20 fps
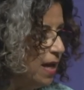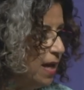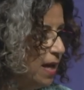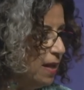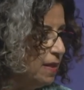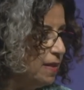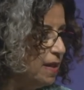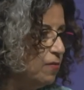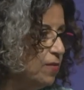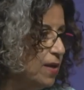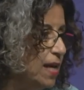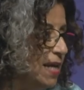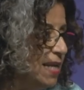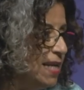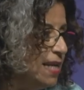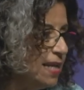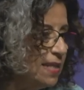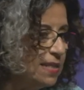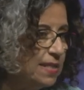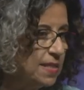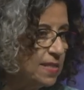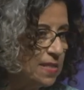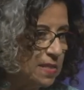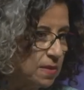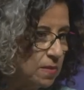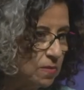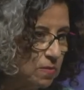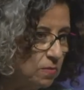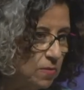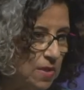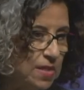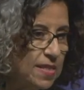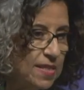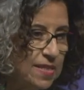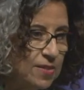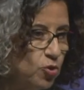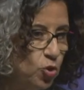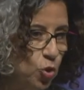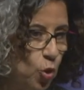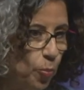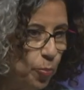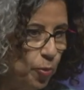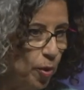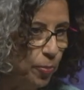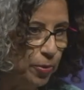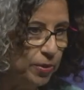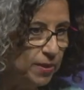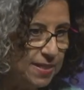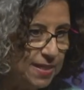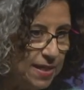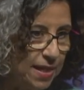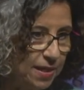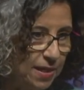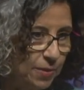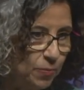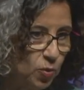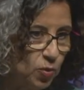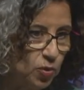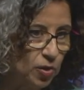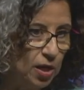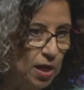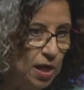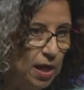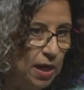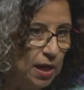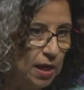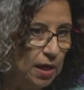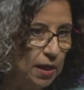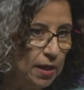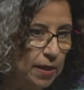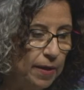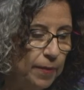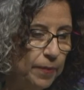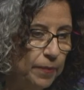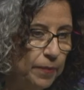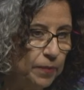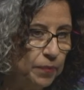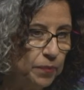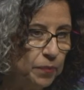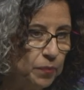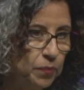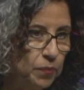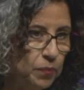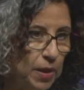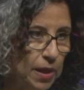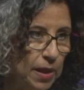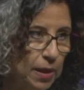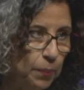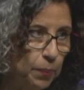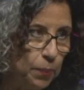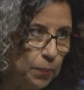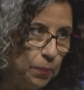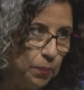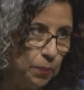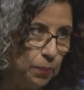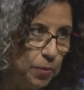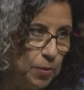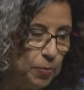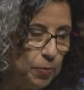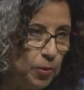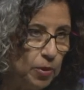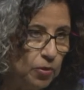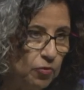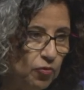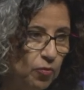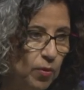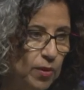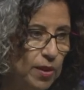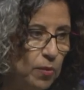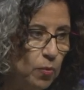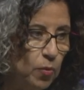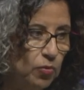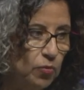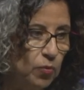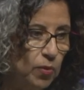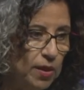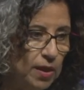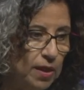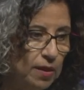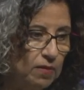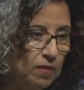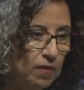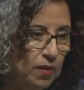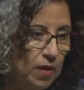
then really it, is, it isn't your property anymore. Um, people can do what they want with it.